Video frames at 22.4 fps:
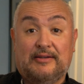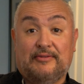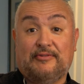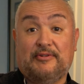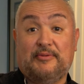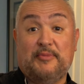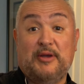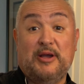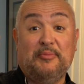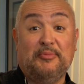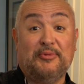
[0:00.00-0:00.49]

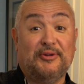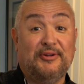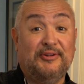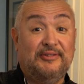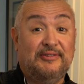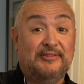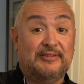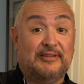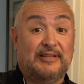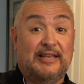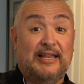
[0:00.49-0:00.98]

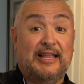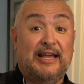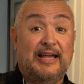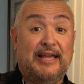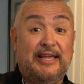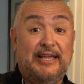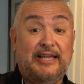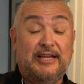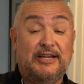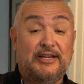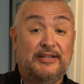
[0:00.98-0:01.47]
Remember,
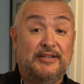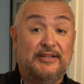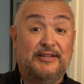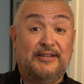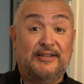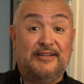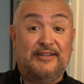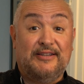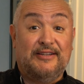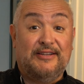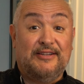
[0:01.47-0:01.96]
like,
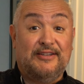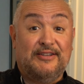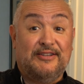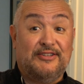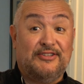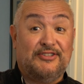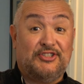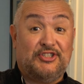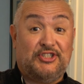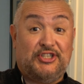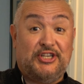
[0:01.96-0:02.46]

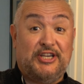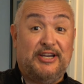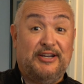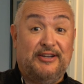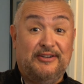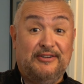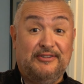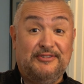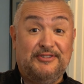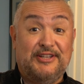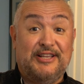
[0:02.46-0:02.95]

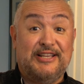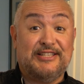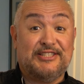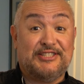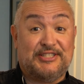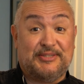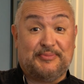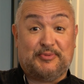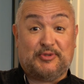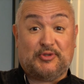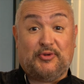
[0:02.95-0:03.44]
share,
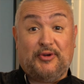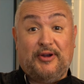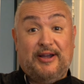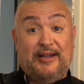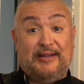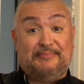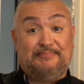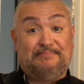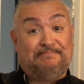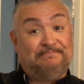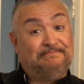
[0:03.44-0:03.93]

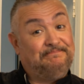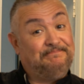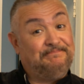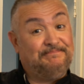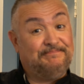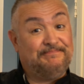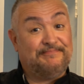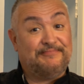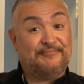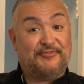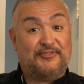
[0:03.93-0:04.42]
subscribe.
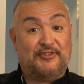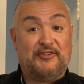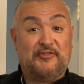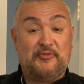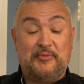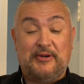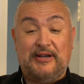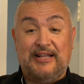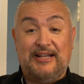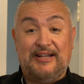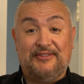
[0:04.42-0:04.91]
For
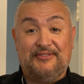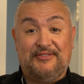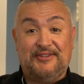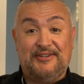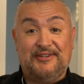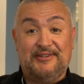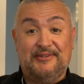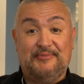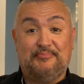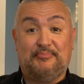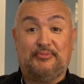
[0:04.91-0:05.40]
everybody out
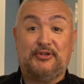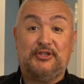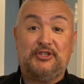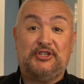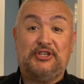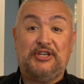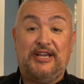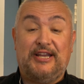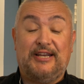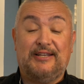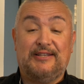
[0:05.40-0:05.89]
there,
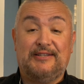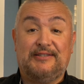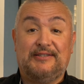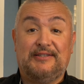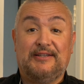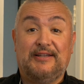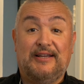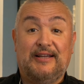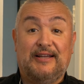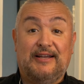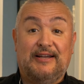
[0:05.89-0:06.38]
appreciate it.